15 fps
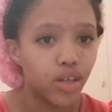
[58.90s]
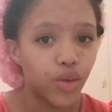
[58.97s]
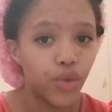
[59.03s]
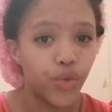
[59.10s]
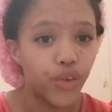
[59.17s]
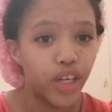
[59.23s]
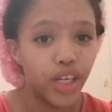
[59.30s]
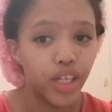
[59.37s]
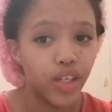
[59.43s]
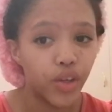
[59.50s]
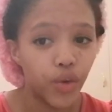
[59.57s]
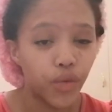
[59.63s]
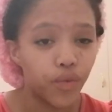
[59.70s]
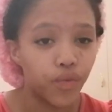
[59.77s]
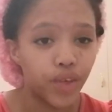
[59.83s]
you really
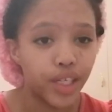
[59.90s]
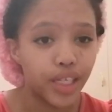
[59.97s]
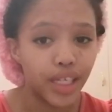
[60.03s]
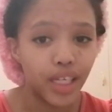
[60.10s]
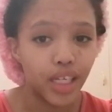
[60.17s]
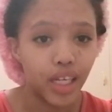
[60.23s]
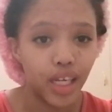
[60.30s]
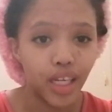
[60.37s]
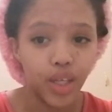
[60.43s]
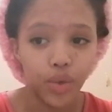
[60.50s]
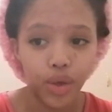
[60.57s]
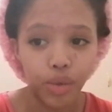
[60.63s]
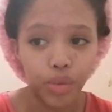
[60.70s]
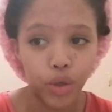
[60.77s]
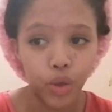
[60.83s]
don't fit in
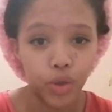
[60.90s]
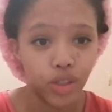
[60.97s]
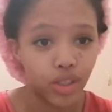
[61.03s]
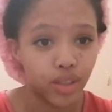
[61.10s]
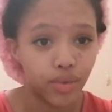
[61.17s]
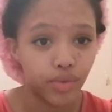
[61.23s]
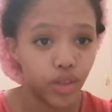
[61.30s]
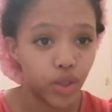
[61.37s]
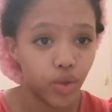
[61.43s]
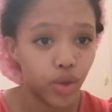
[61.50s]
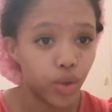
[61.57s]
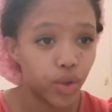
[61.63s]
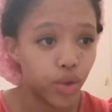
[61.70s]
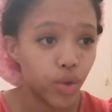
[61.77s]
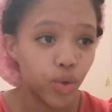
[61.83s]
anyway because you
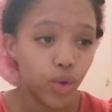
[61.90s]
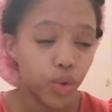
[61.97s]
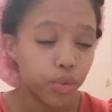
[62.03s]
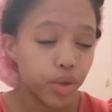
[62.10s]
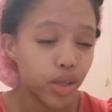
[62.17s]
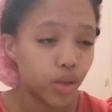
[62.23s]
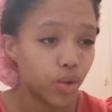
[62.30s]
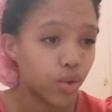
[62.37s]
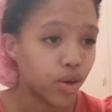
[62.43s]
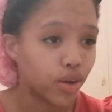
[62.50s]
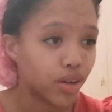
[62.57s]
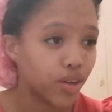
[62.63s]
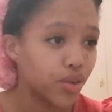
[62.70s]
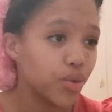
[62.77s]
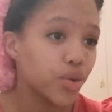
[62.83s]
don't you don't meet the
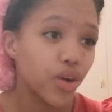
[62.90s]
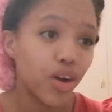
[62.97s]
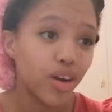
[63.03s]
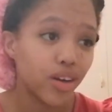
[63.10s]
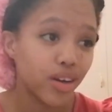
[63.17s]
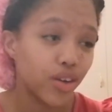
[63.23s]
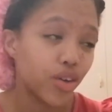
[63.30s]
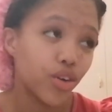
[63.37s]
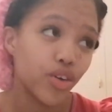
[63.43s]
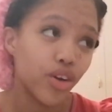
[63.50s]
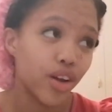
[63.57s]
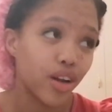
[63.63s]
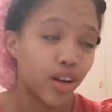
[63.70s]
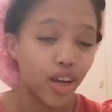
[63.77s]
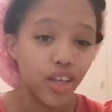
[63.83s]
you're not you're not an